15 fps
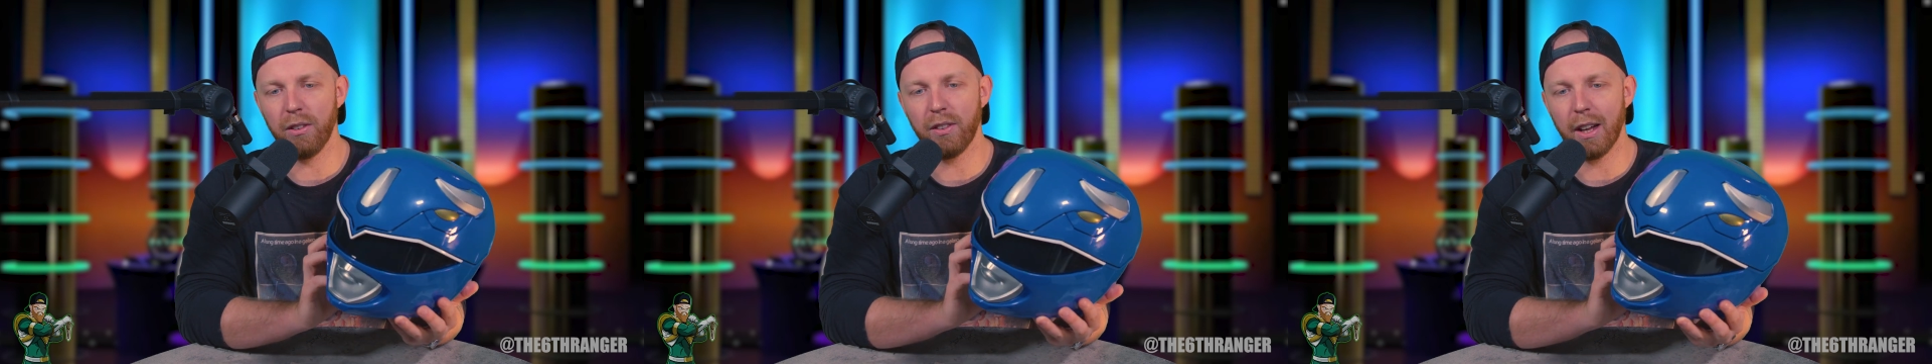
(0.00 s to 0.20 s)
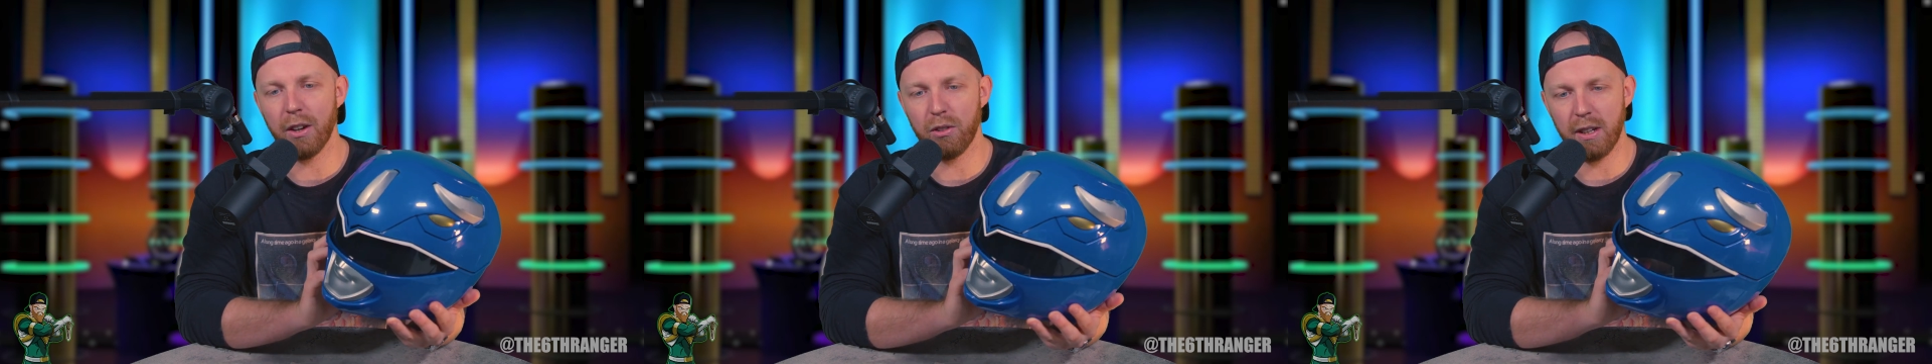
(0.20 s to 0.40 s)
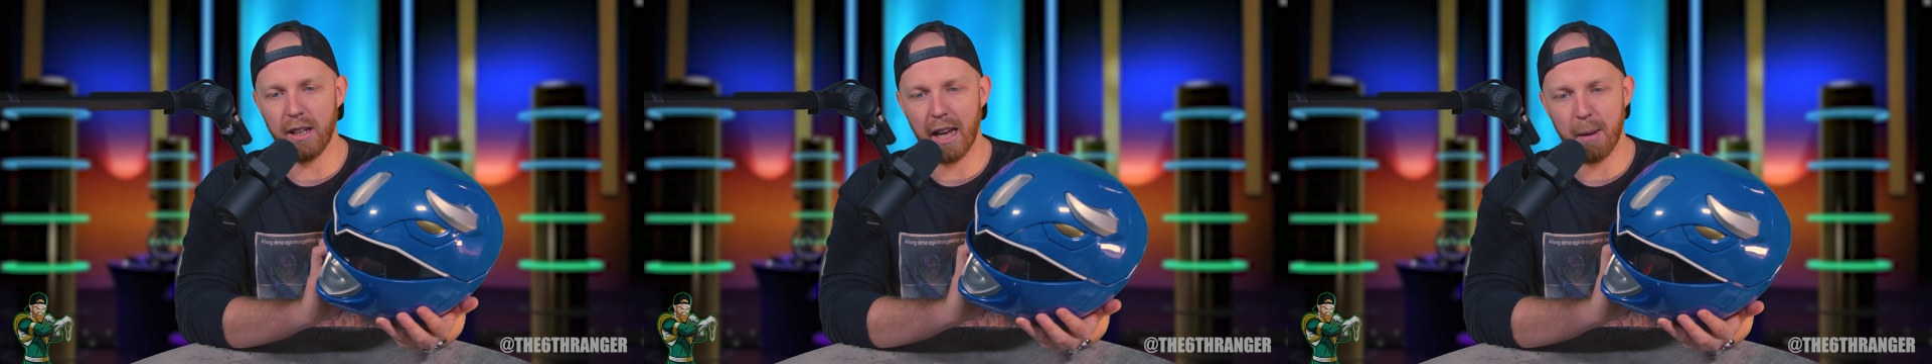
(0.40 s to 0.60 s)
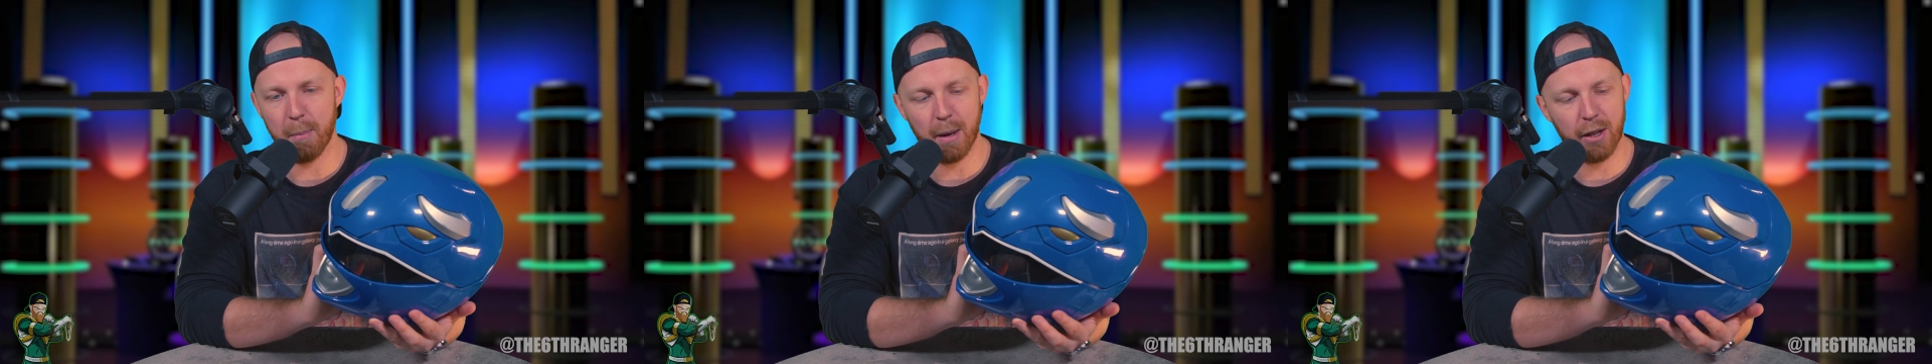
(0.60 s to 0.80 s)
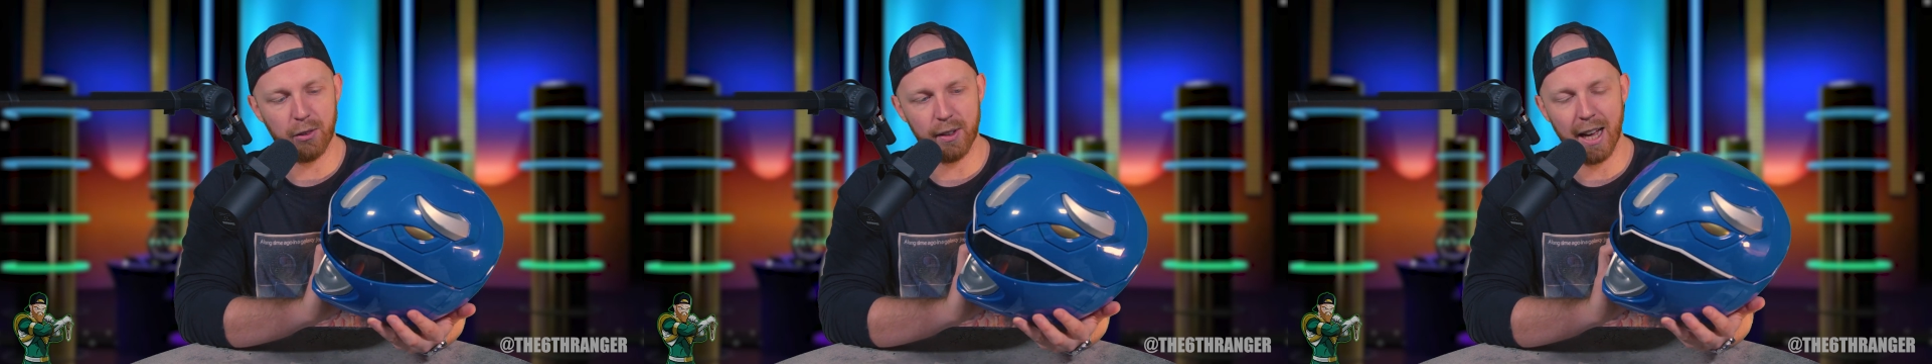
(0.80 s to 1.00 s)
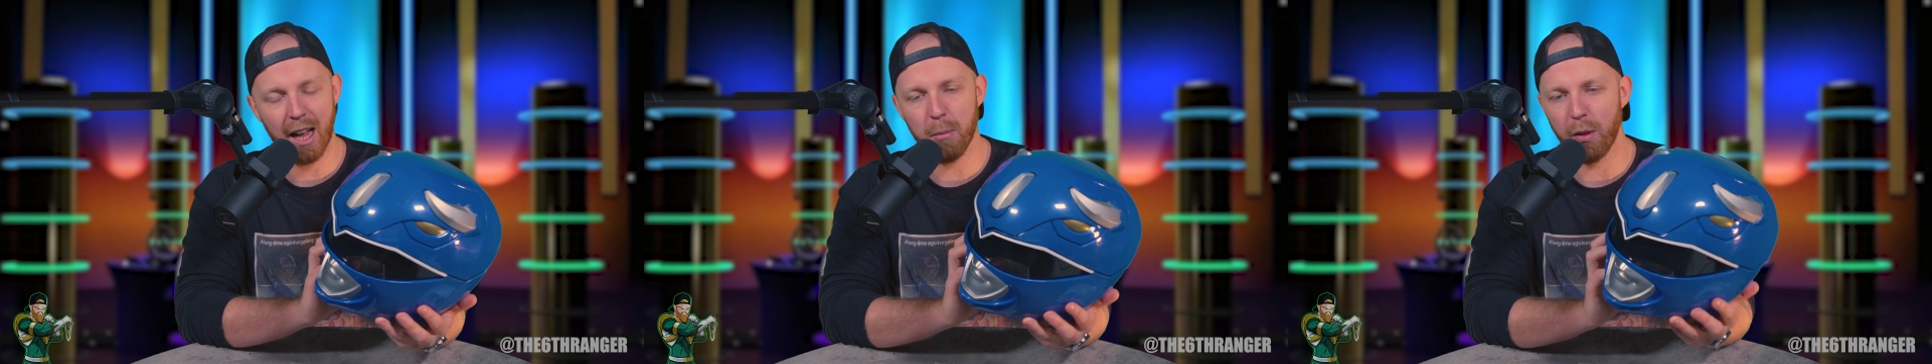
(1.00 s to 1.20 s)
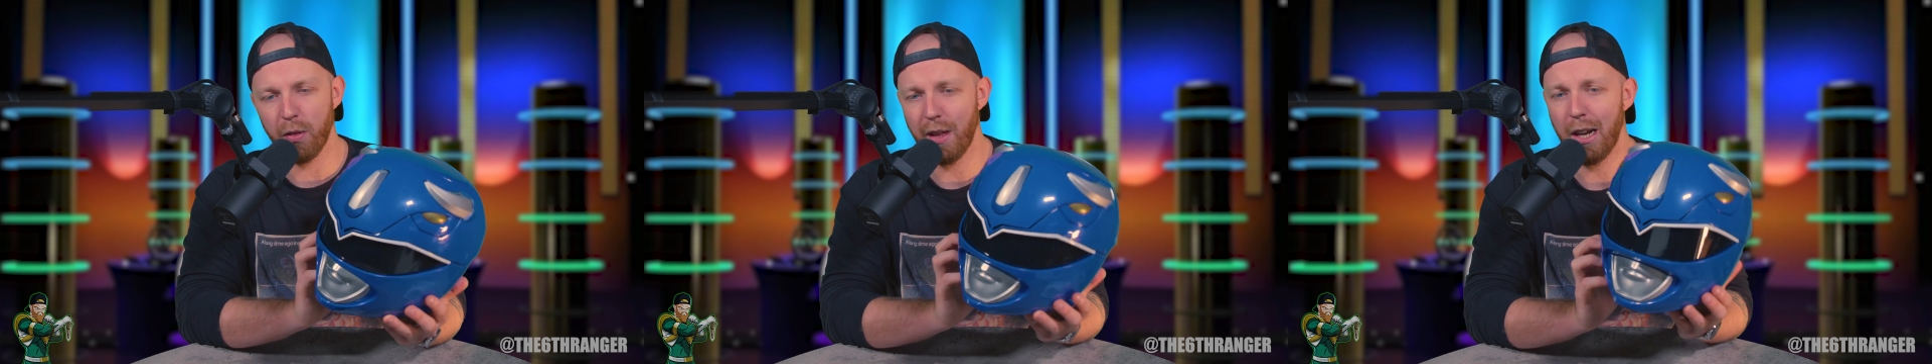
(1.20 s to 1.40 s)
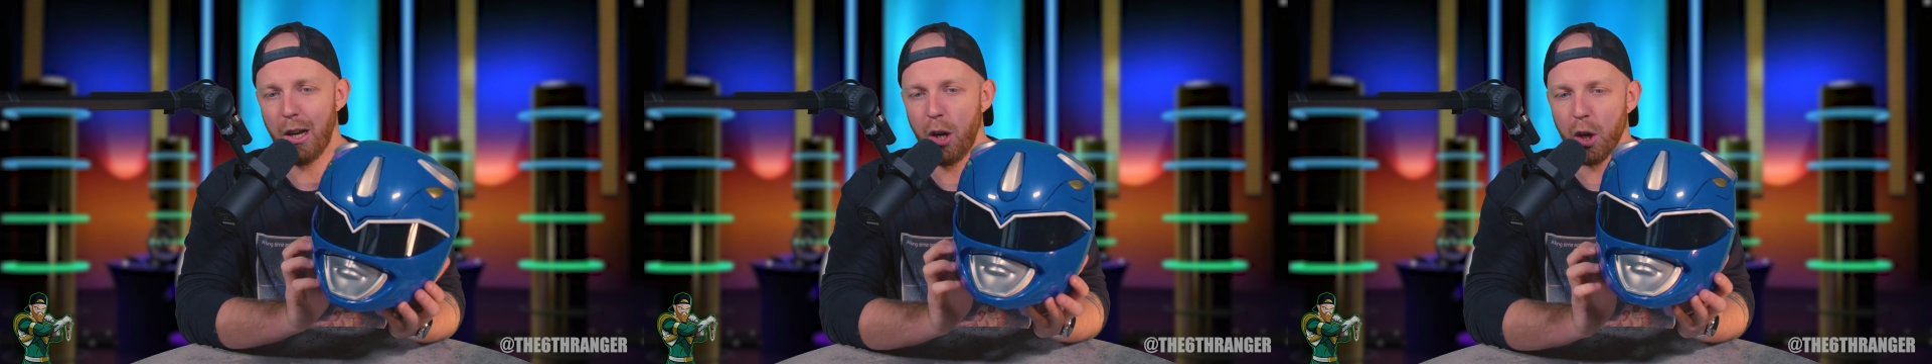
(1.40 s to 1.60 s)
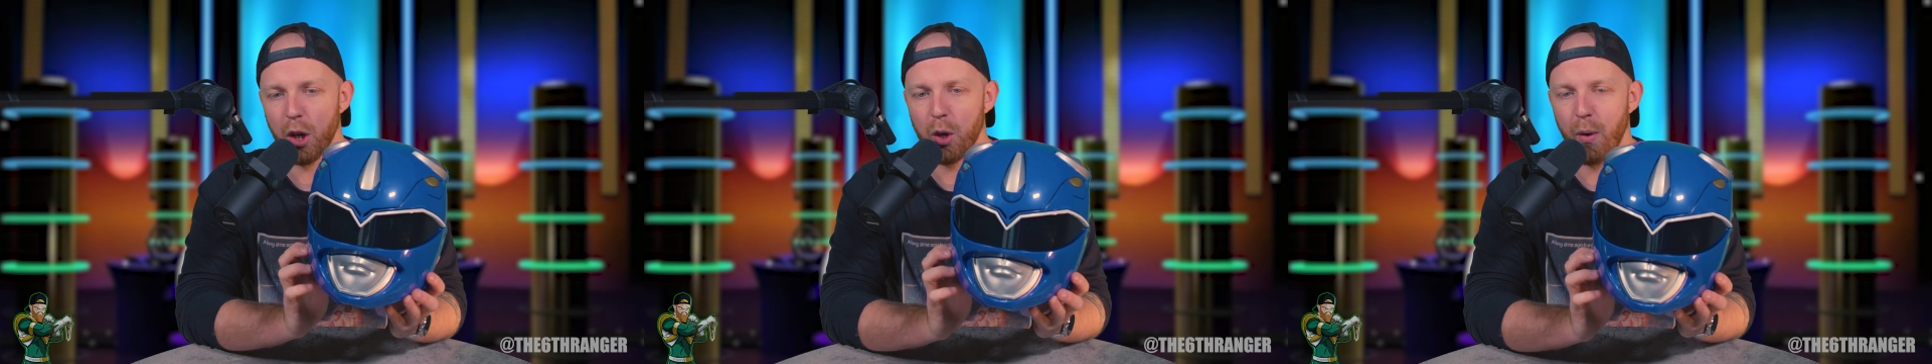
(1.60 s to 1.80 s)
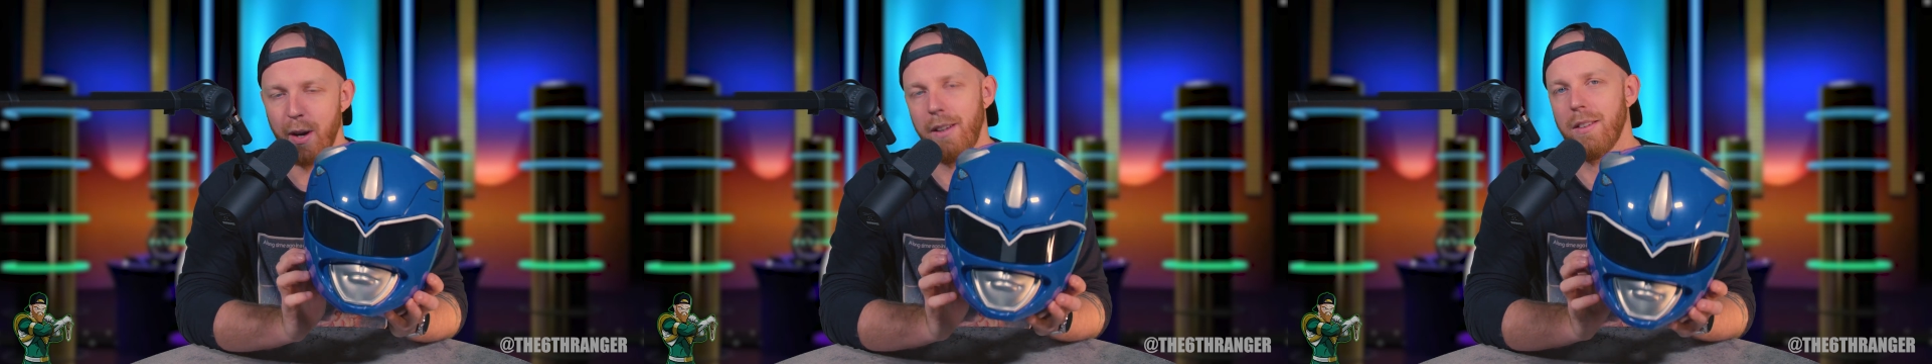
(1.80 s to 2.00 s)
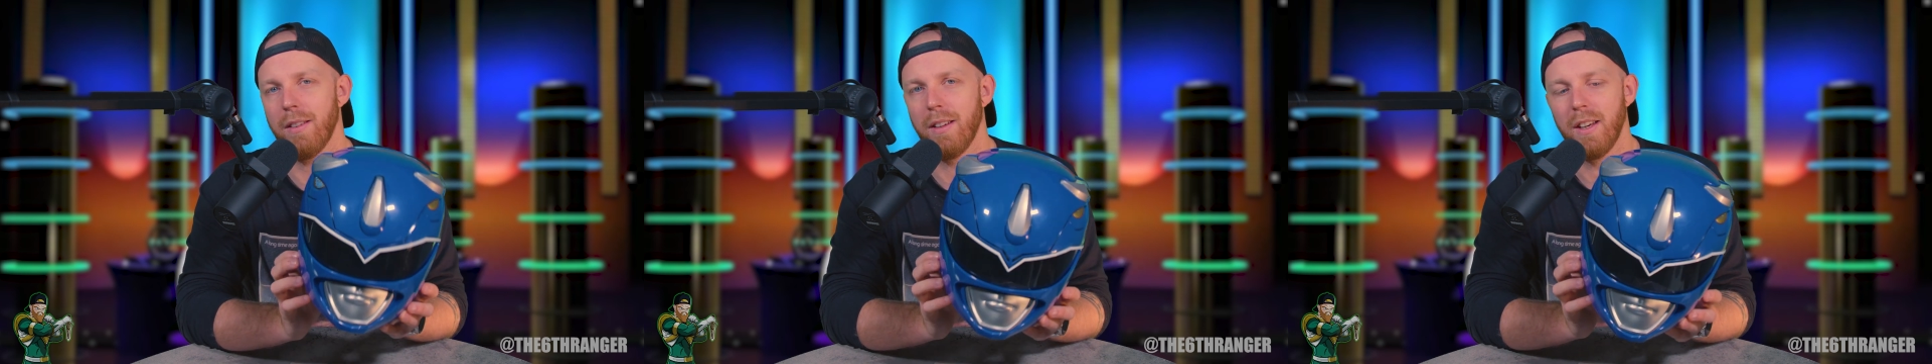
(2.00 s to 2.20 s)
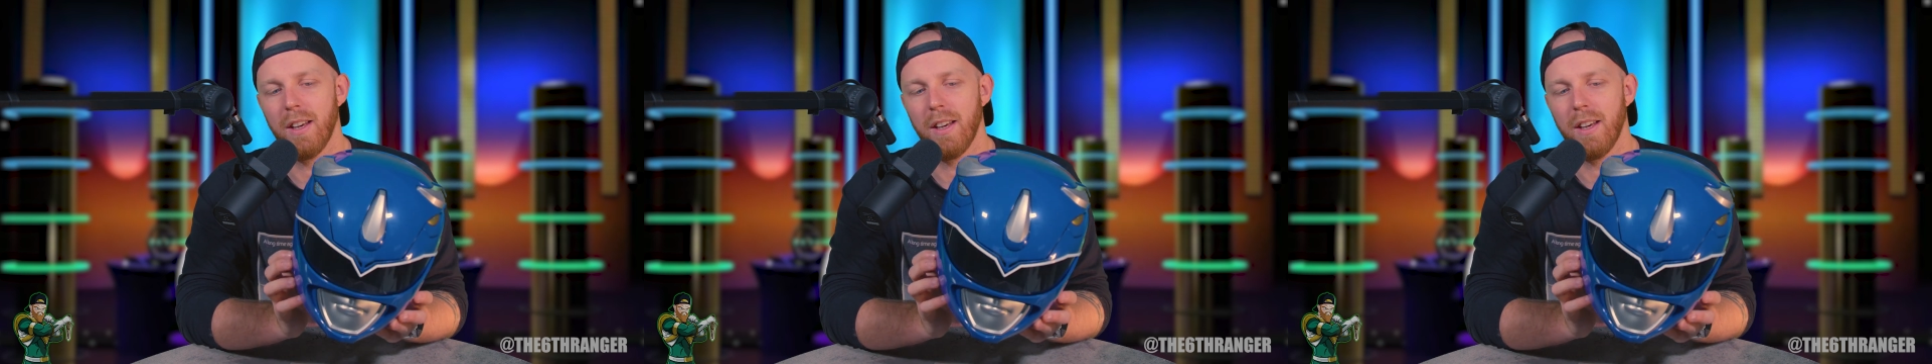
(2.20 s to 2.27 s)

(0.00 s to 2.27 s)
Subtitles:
essentially a plastic helmet, they look great.